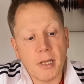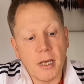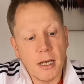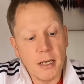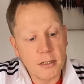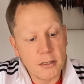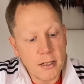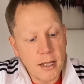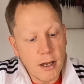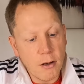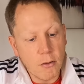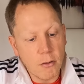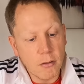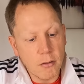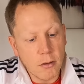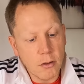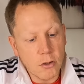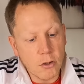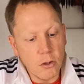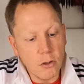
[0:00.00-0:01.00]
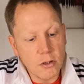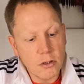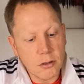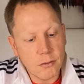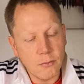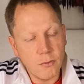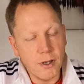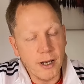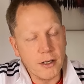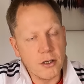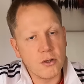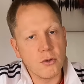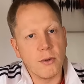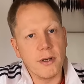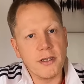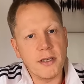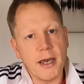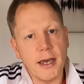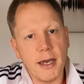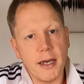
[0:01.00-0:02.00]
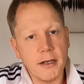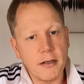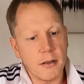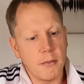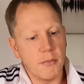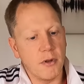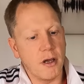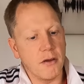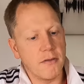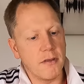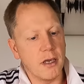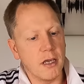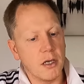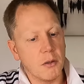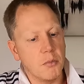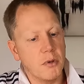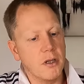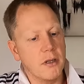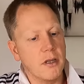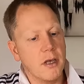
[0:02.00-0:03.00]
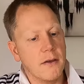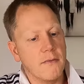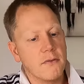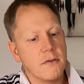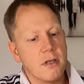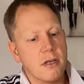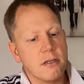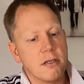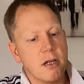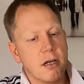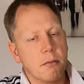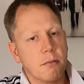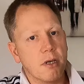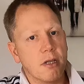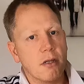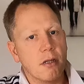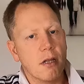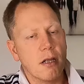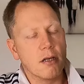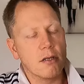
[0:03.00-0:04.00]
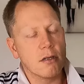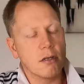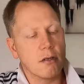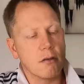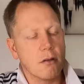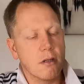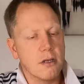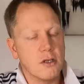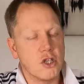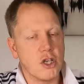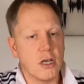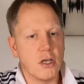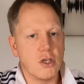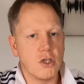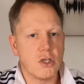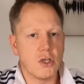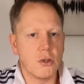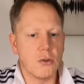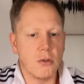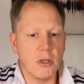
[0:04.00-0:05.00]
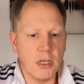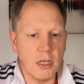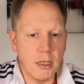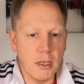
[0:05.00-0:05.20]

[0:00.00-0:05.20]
has now got, well, it's always had, but I think, but they're telling me that there's a change to